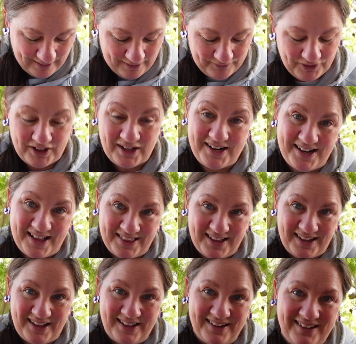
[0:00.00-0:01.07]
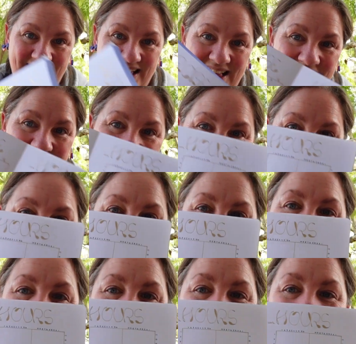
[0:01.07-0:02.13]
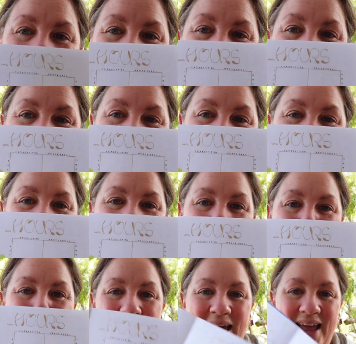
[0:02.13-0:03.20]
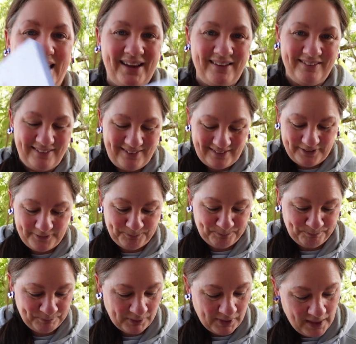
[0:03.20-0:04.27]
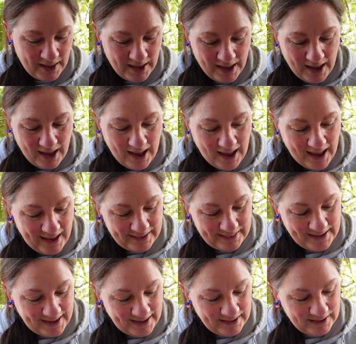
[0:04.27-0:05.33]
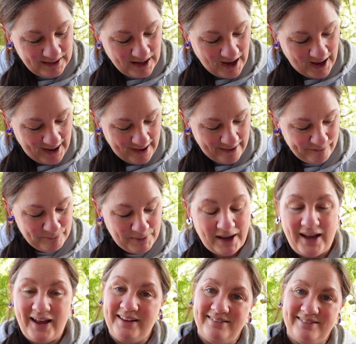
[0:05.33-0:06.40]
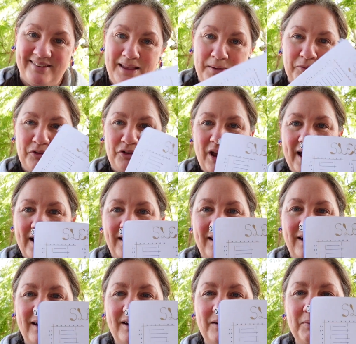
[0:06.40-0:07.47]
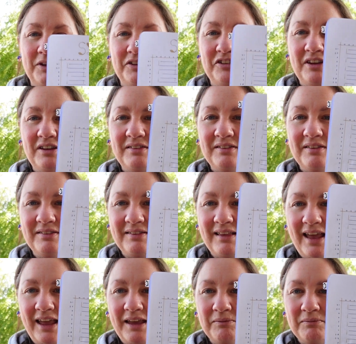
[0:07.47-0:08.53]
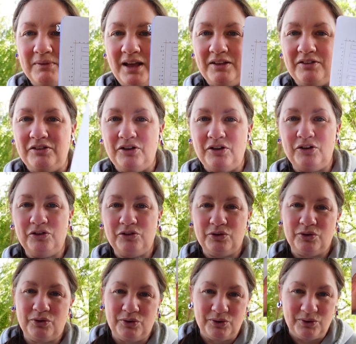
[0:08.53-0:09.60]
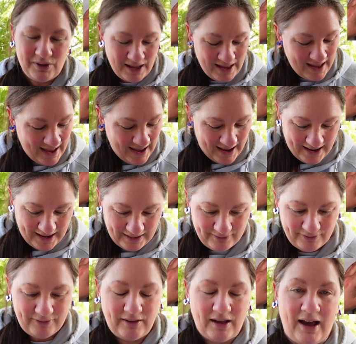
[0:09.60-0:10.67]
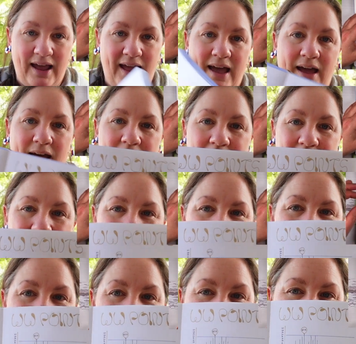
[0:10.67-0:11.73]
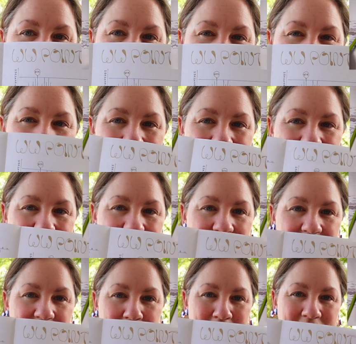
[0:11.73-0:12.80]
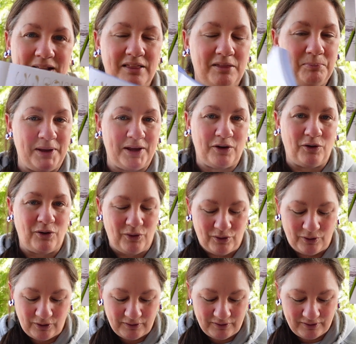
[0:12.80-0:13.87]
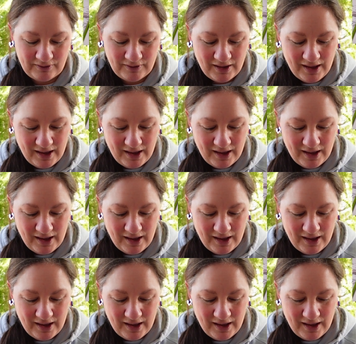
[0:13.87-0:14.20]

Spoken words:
I've got another little washi fish on that page. And then I have my sleep tracker, which is the same as usual, and I have a new tracker this month because